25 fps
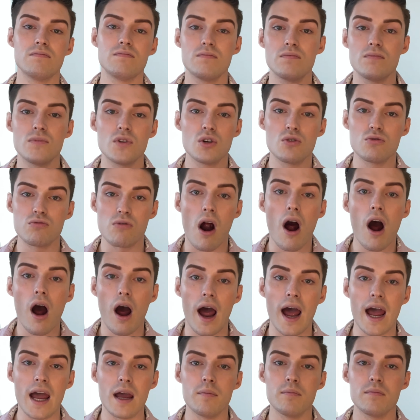
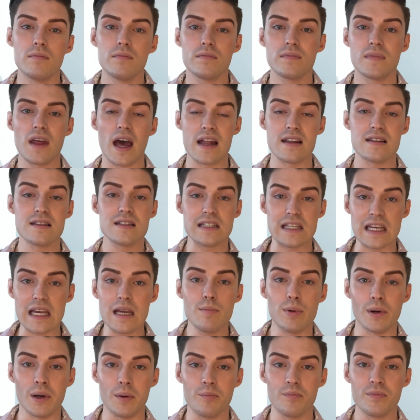grime, that
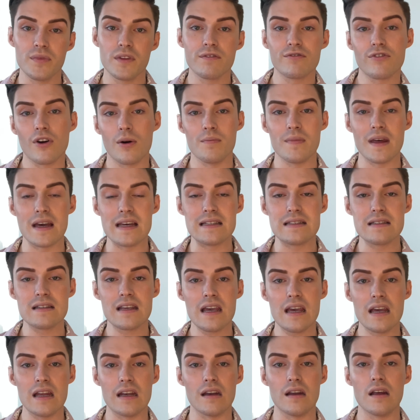sebum from their
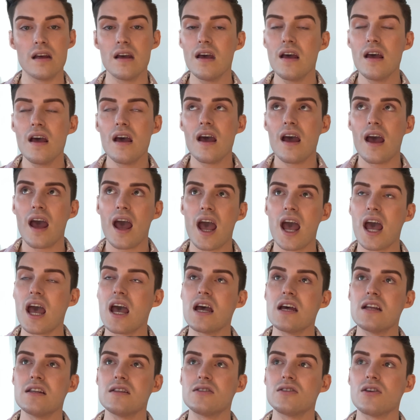skin.
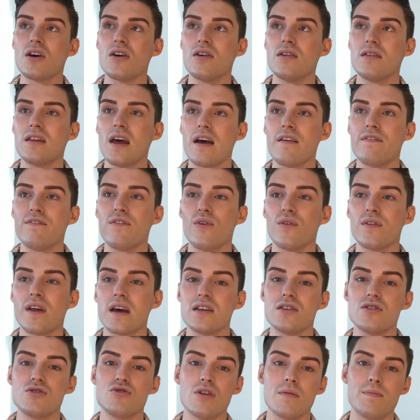And so therefore they
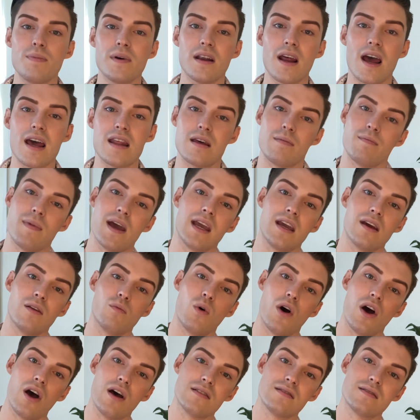strip it and they make it
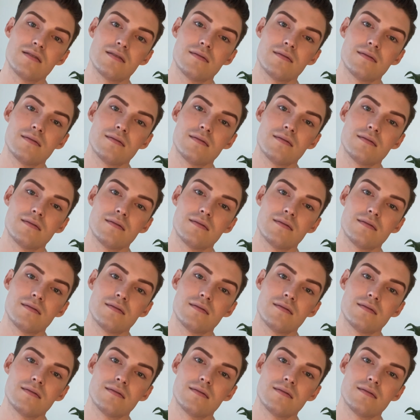worse.